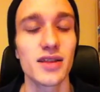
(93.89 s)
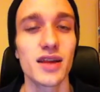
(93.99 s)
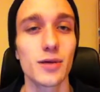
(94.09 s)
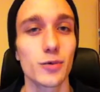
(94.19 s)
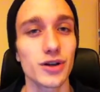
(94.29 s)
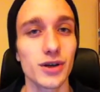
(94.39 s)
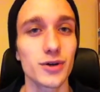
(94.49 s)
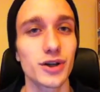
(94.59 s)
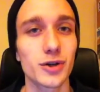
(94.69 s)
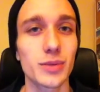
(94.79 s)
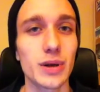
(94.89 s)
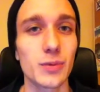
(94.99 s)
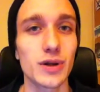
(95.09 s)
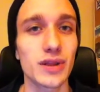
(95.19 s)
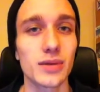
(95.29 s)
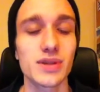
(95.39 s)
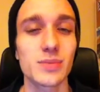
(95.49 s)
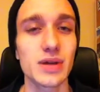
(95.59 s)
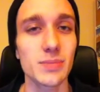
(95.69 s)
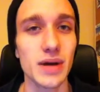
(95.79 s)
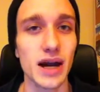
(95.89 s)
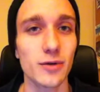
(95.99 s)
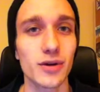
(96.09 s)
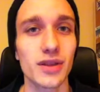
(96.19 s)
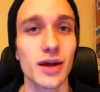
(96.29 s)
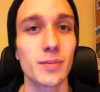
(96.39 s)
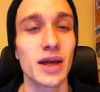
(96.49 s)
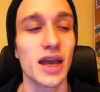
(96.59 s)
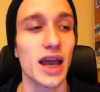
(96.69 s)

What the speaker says: then work out an agreement with them to meet back with them